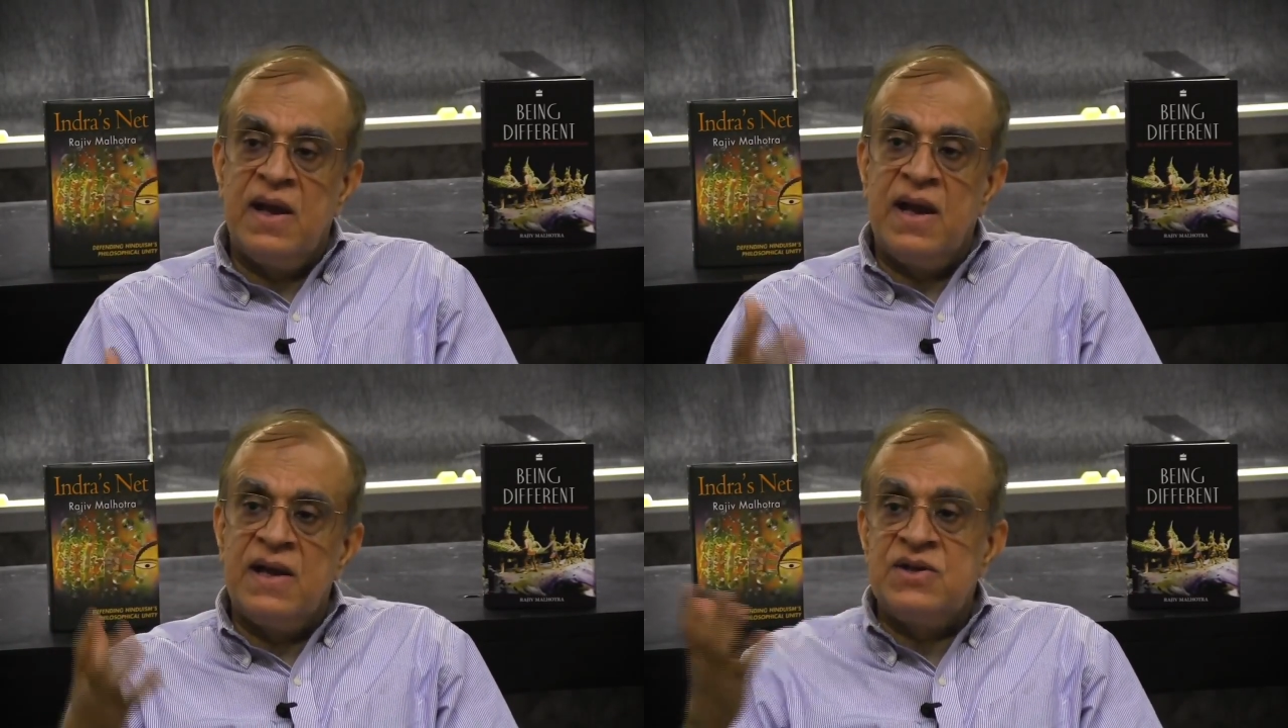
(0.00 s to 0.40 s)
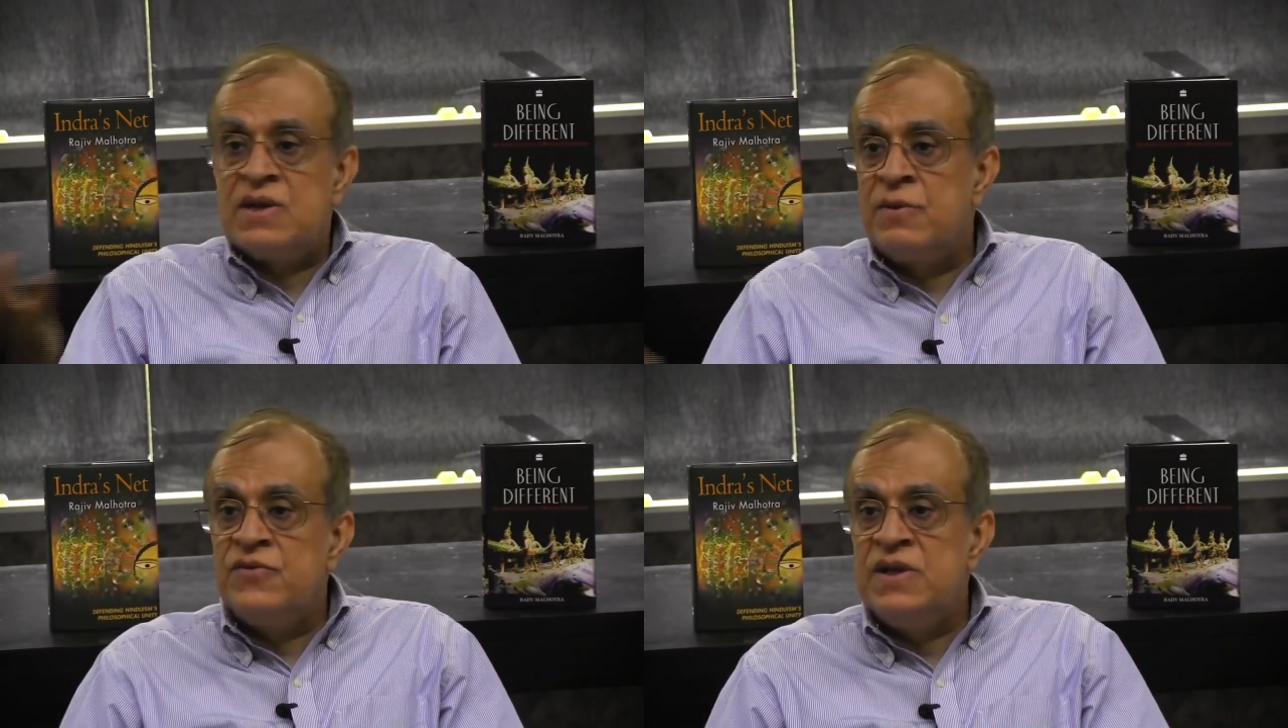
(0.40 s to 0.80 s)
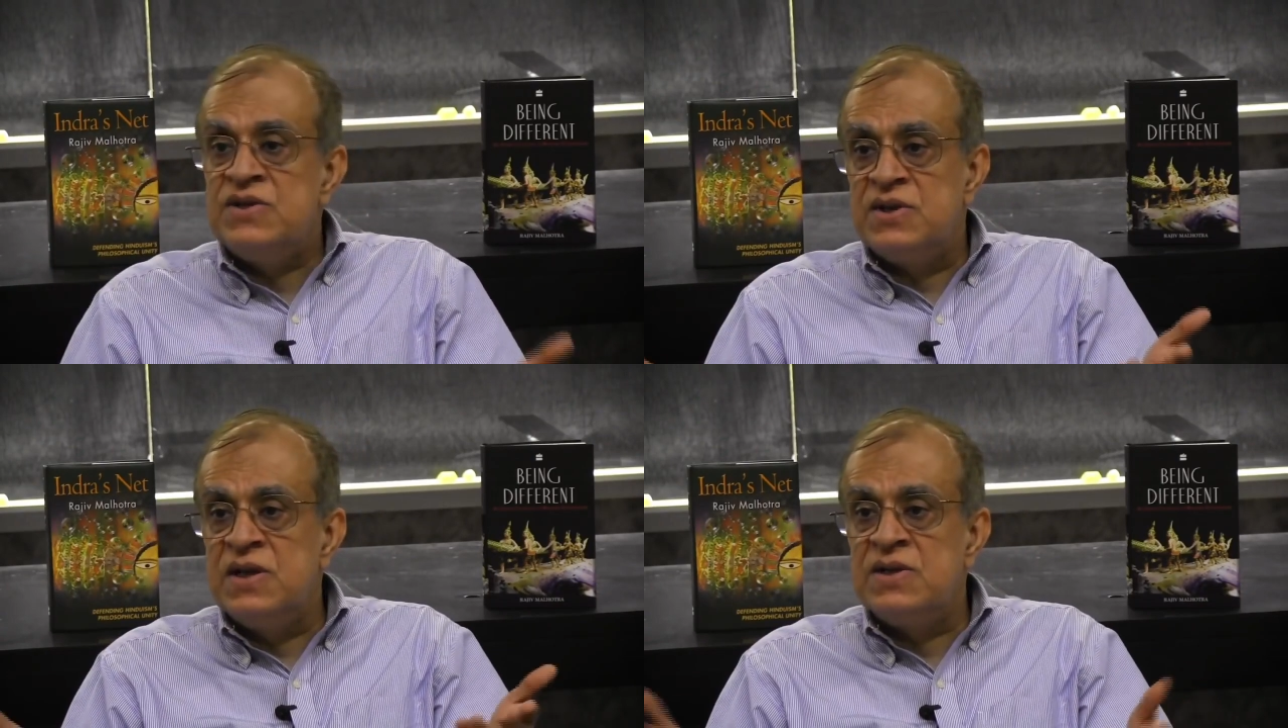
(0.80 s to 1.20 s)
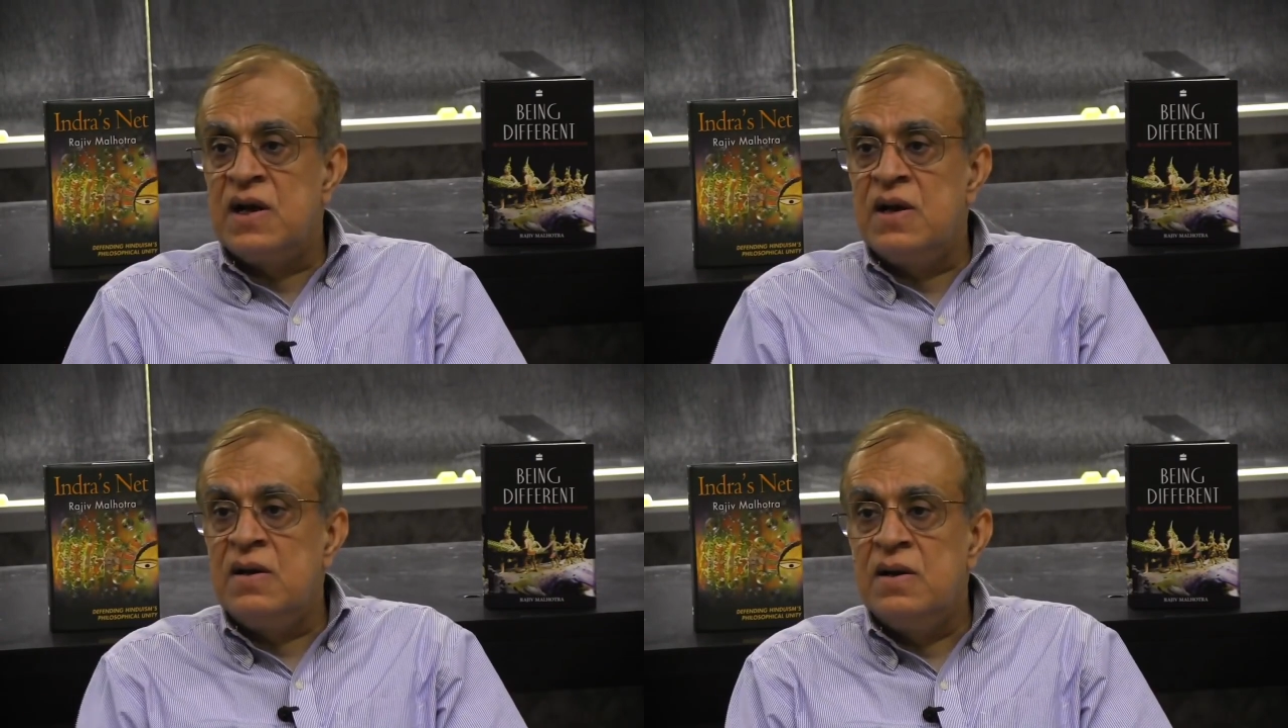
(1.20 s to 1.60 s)
and some of these things
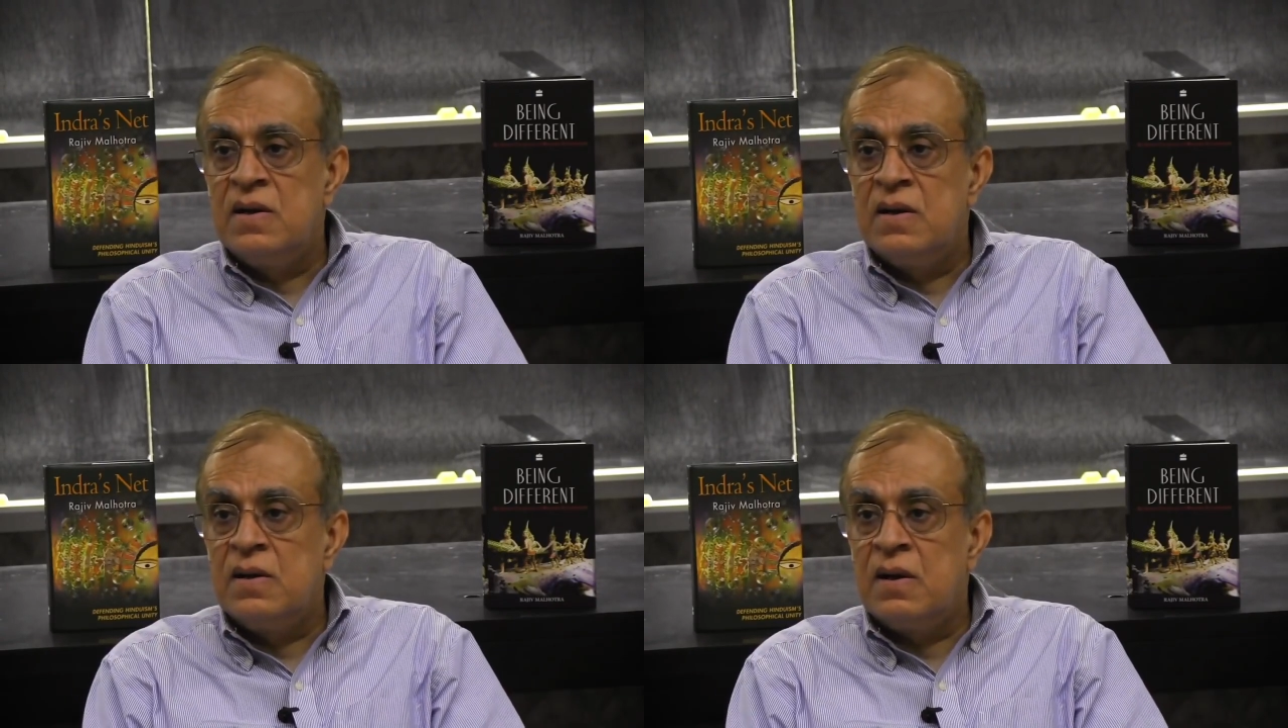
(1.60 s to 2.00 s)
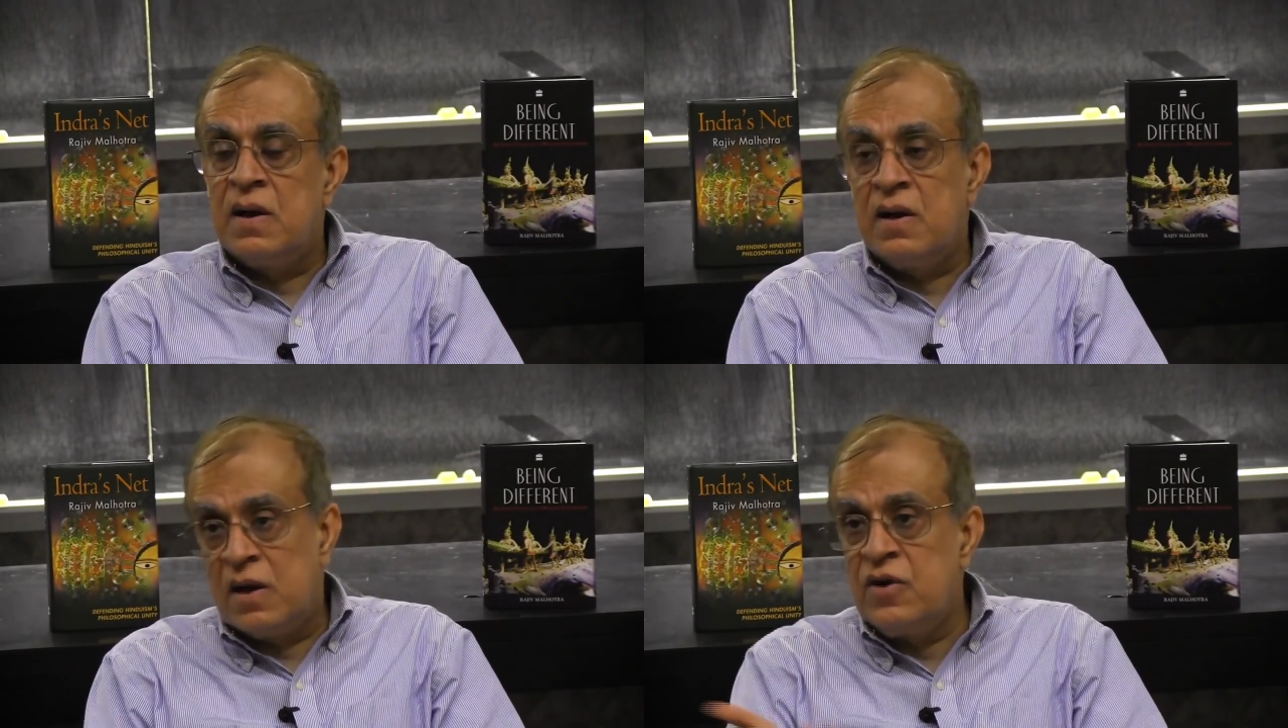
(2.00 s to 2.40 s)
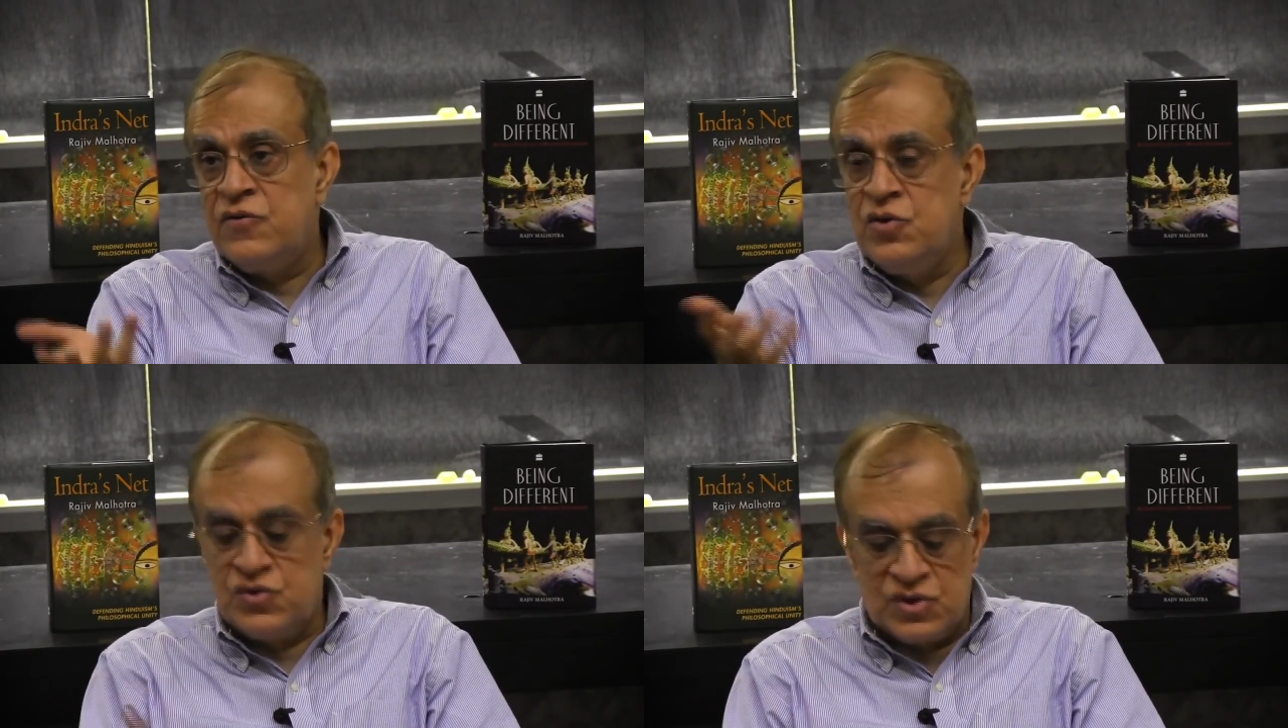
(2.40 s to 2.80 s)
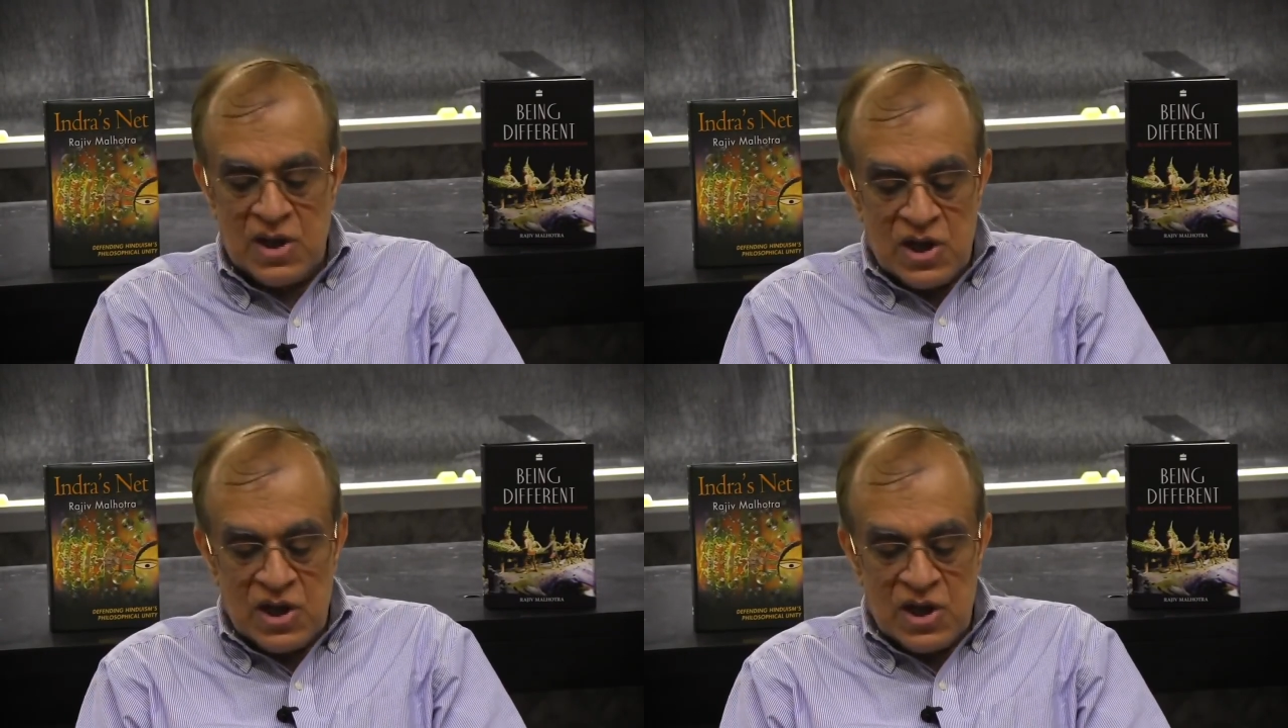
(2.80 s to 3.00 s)
are of use.